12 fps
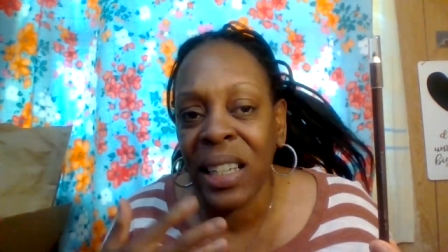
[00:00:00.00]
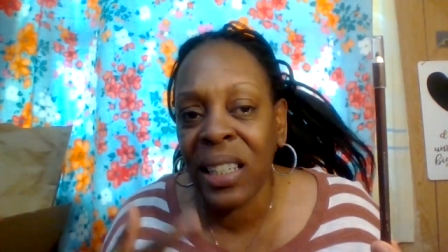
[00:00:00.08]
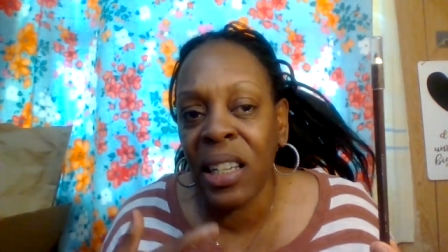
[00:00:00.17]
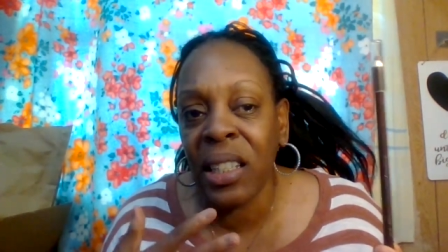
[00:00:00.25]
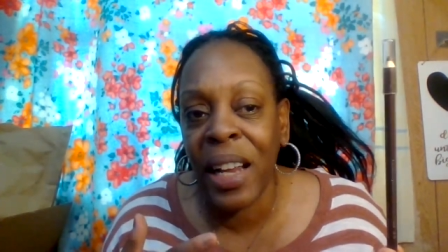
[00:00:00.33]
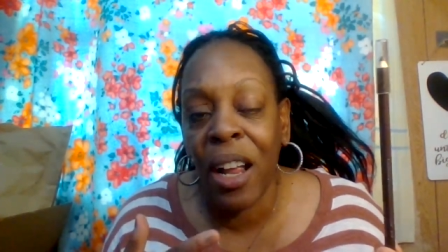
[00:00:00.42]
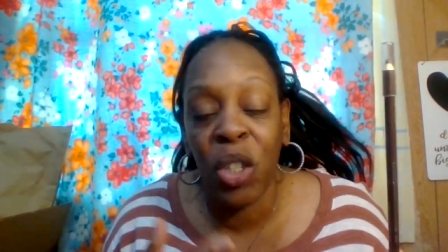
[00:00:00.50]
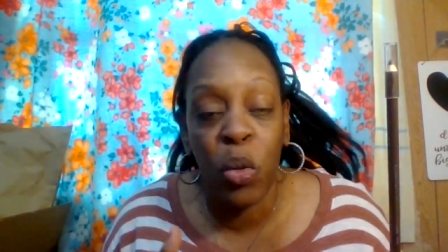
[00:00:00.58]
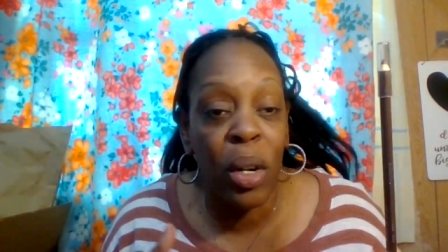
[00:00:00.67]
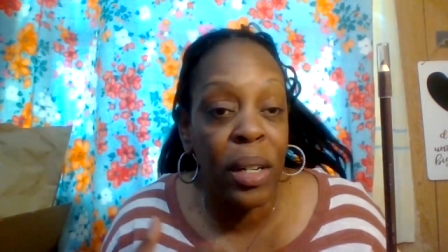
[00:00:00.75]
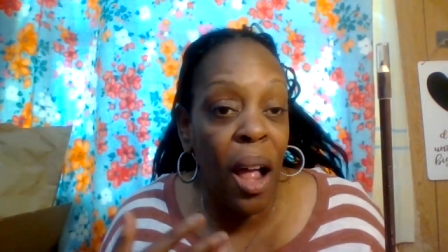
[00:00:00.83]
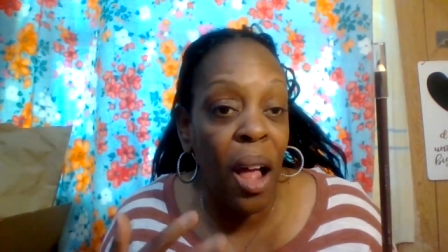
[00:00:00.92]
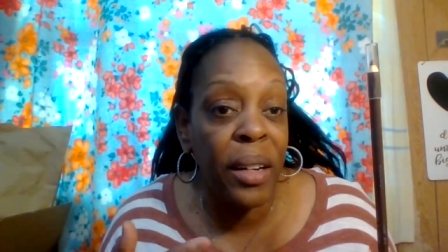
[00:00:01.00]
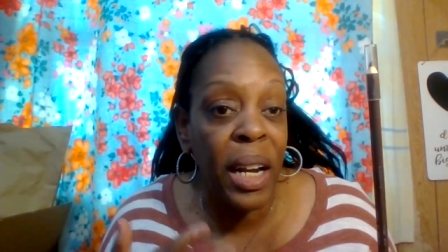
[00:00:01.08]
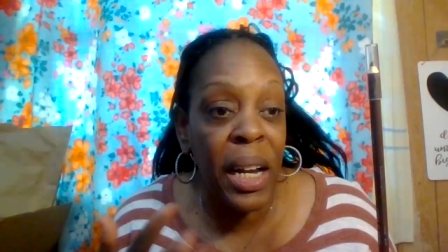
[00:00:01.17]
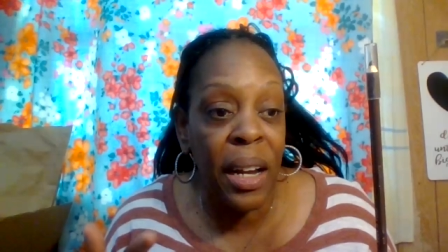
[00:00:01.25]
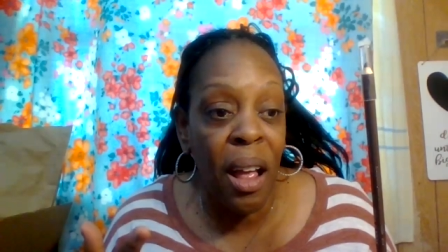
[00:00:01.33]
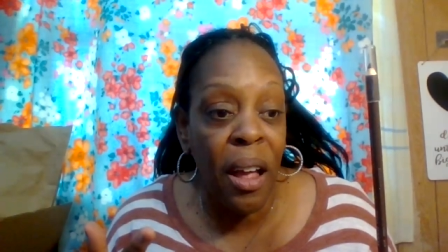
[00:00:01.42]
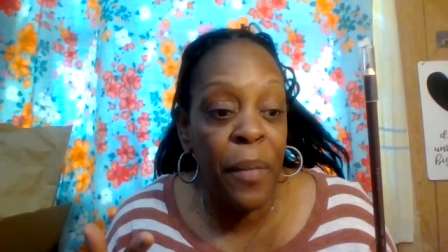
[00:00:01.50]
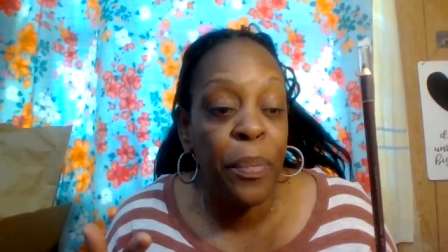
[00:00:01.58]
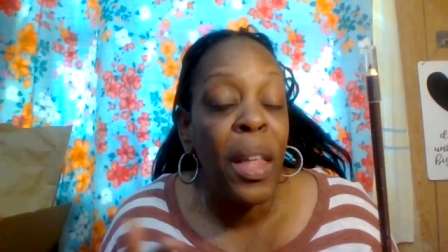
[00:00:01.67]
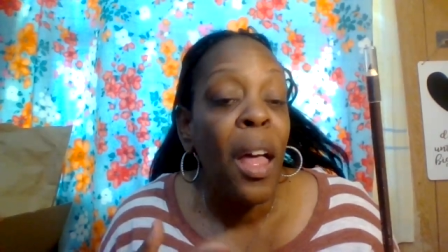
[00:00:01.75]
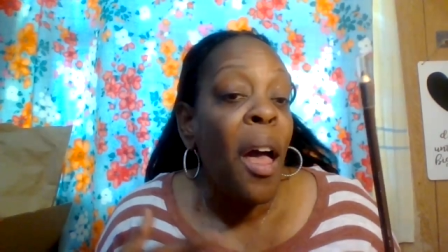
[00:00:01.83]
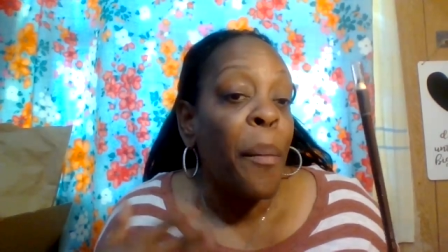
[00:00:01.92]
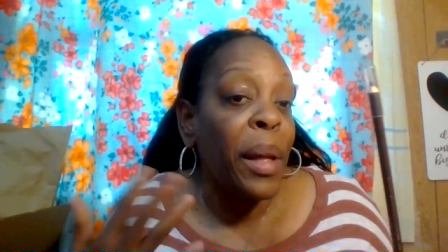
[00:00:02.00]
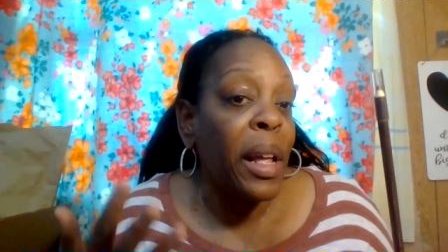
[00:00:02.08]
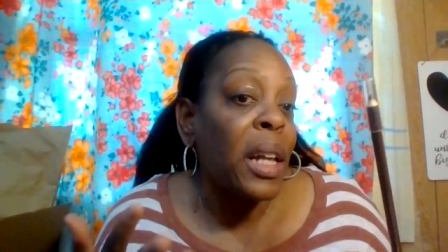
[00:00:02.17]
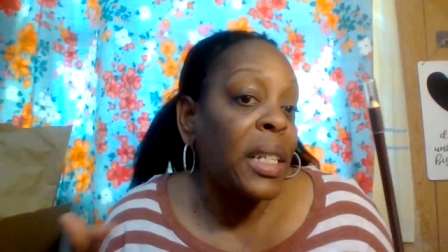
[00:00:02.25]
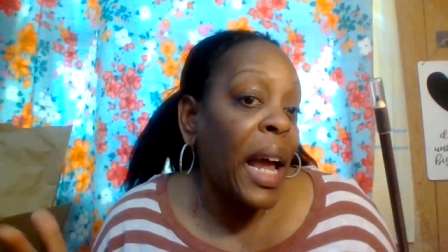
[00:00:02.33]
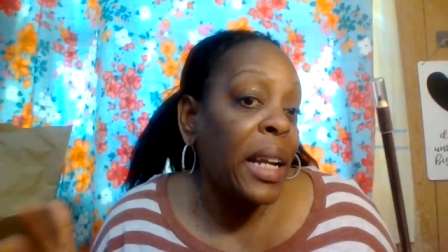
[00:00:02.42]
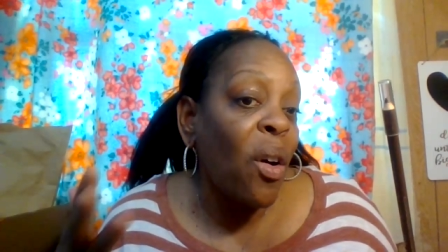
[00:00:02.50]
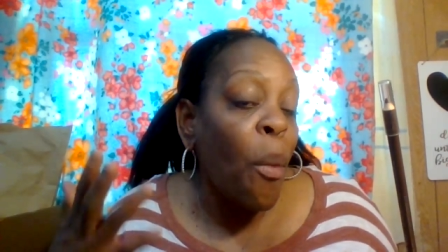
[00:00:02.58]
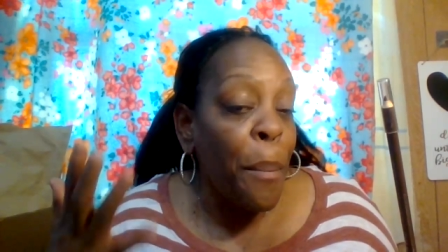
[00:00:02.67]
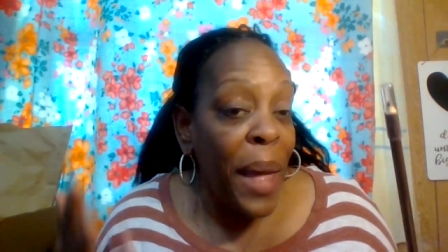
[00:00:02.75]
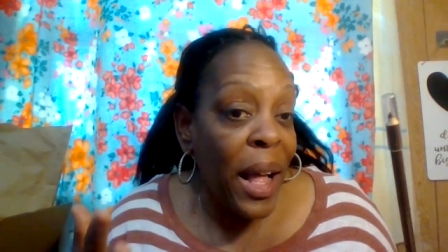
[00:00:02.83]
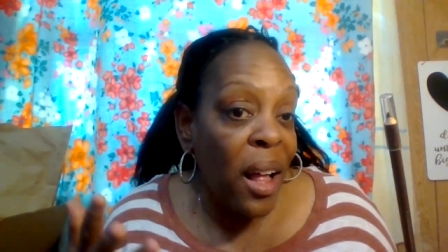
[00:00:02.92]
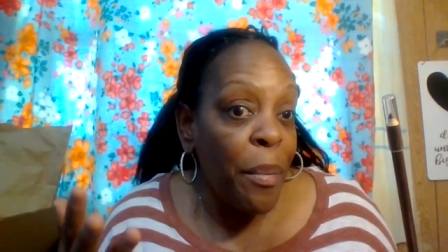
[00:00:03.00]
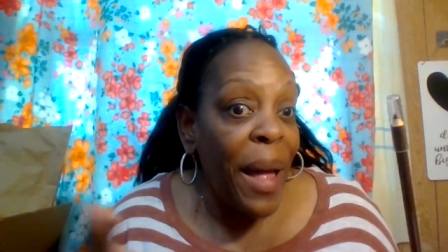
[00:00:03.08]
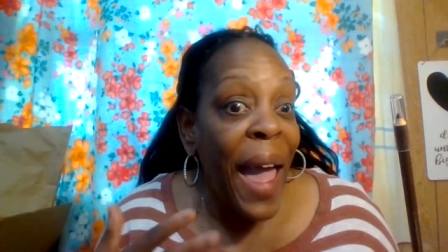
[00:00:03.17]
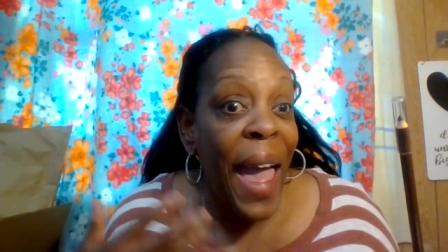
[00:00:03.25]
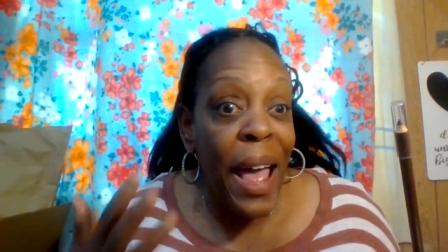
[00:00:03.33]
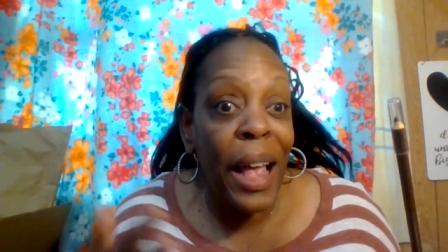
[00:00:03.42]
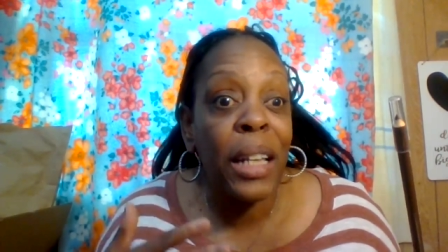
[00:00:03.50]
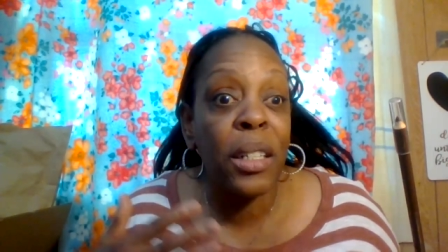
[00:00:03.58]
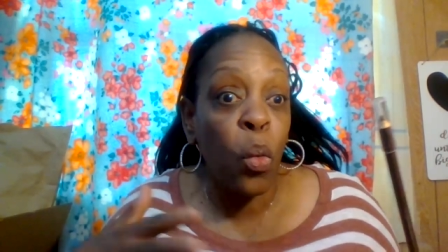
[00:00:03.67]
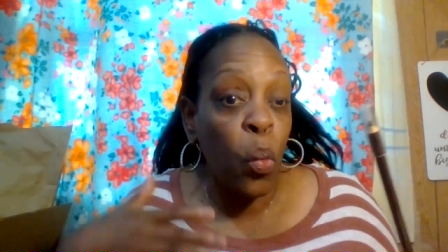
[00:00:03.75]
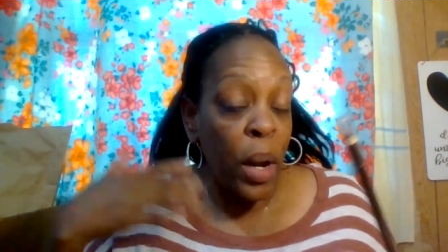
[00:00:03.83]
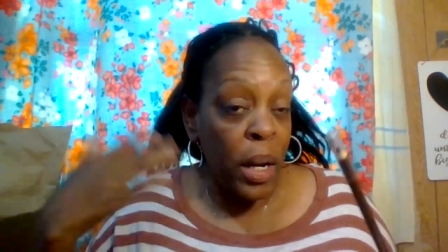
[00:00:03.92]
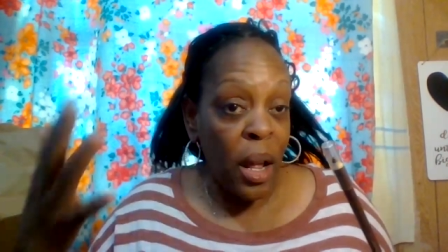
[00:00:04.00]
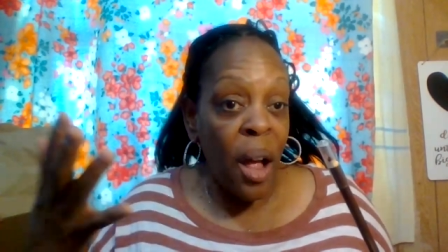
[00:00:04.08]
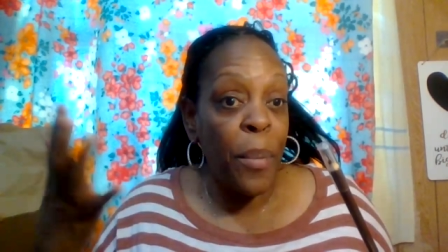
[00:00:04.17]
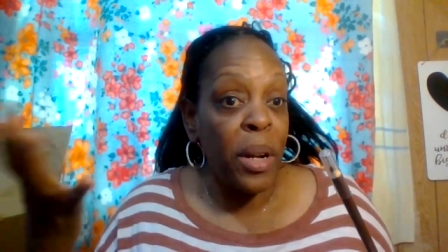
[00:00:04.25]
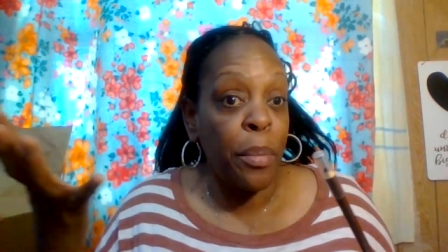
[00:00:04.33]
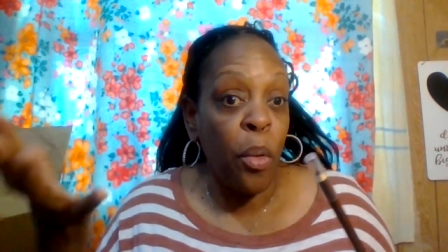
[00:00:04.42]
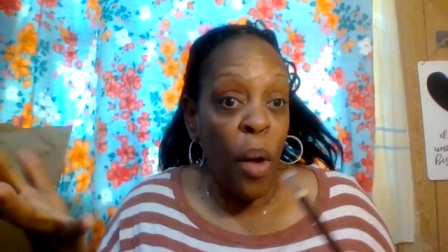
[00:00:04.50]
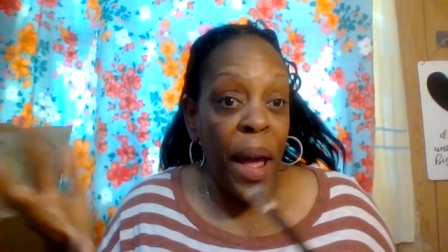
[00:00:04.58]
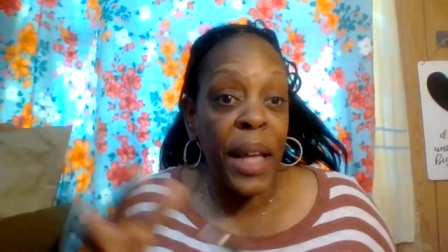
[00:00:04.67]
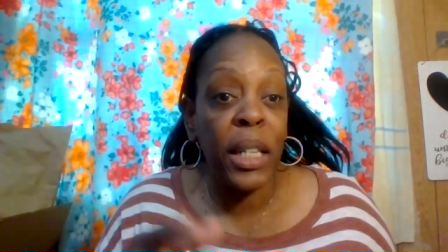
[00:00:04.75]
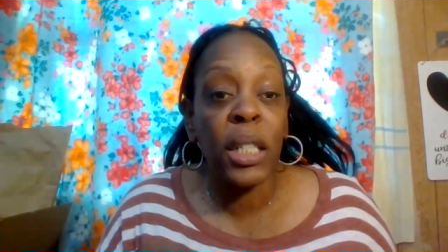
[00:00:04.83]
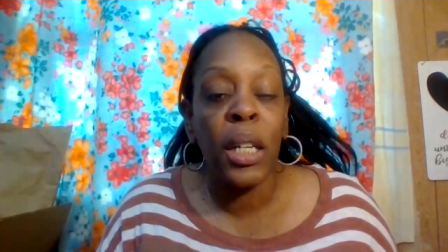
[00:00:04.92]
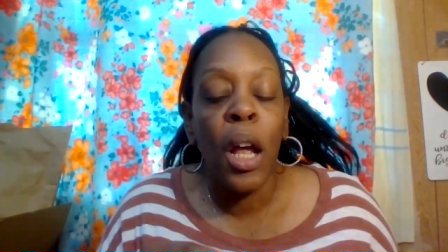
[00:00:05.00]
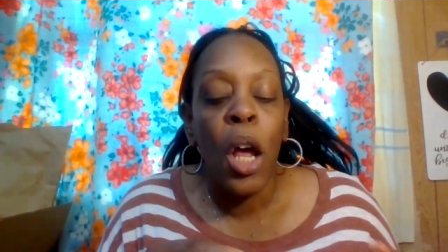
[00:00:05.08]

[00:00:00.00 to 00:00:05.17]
cents now to $1.99 because I know makeup has went up in price.